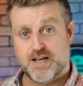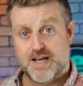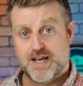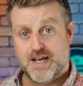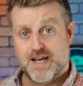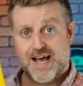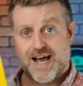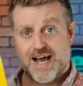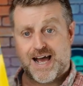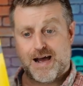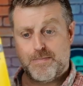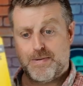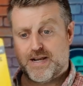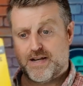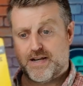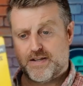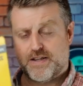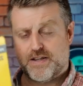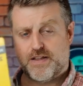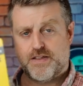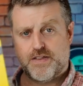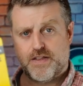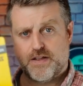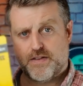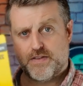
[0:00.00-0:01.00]
I mean,
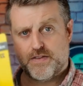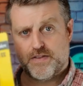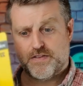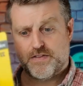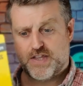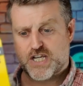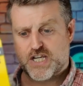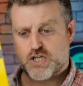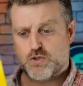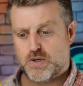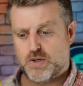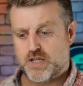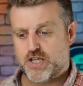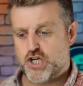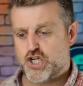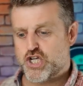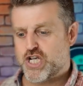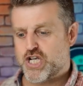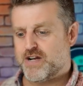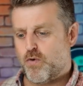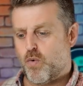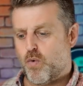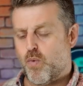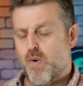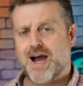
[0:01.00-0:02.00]
this wheel, you should have
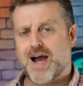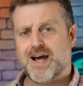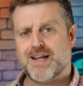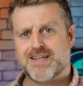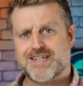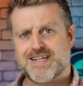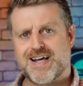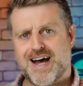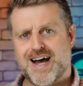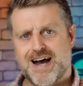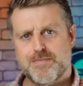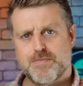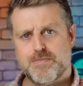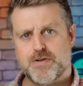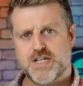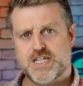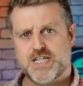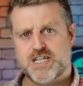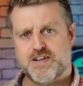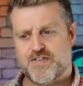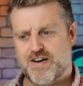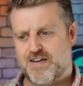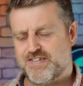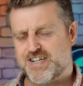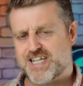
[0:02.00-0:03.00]
a wireless heart monitor
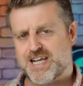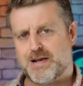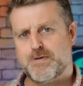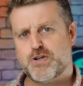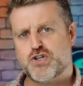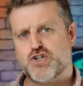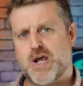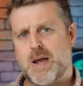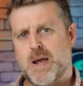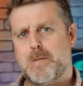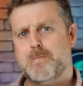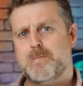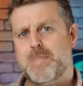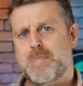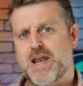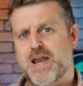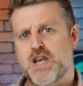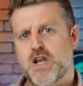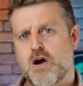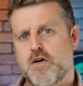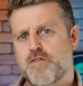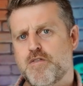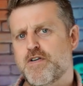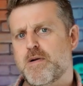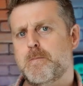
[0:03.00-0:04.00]
for every time you try and bend
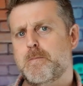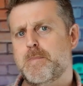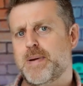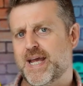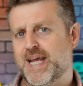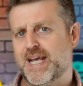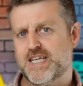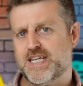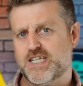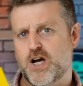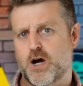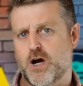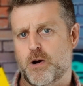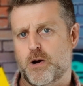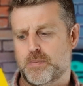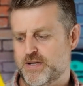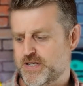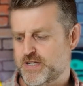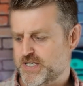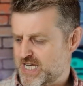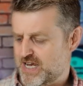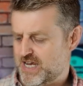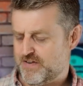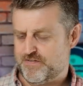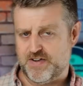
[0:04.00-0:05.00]
over and pick it up and
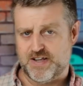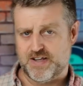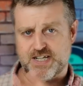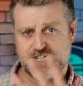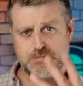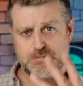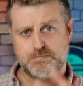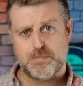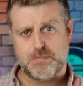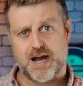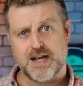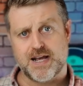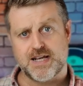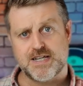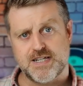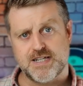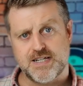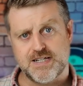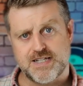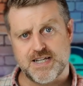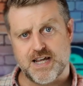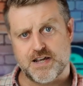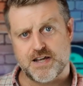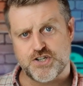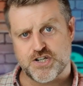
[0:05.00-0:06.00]
see if it spikes and
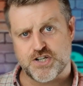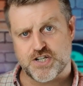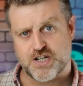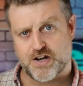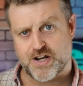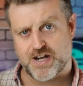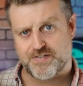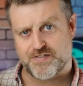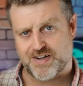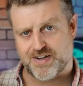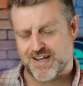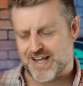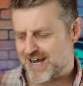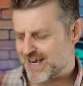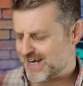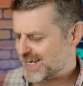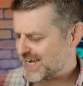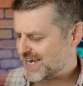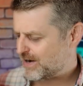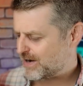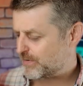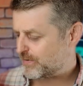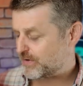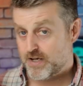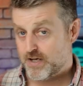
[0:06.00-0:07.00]
tells you to go and have a lie
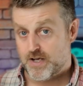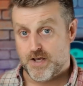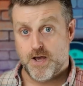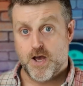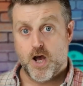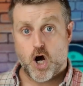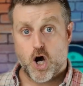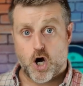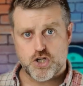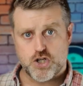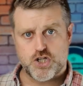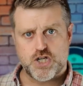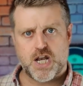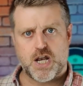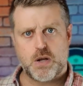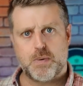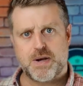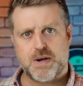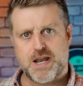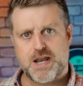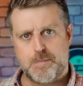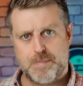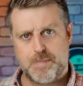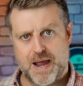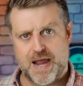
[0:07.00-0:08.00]
down. Or certainly when you
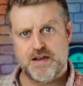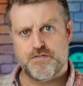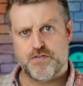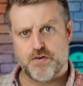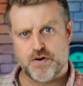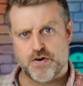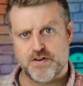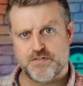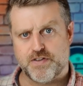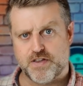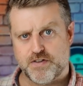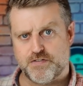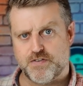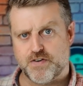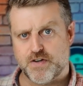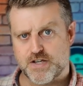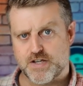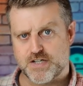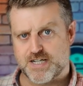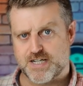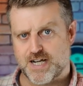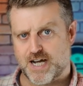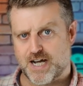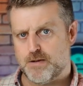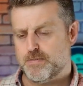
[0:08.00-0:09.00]
pay for it for the first
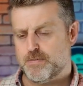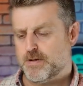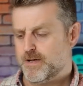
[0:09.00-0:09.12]
time,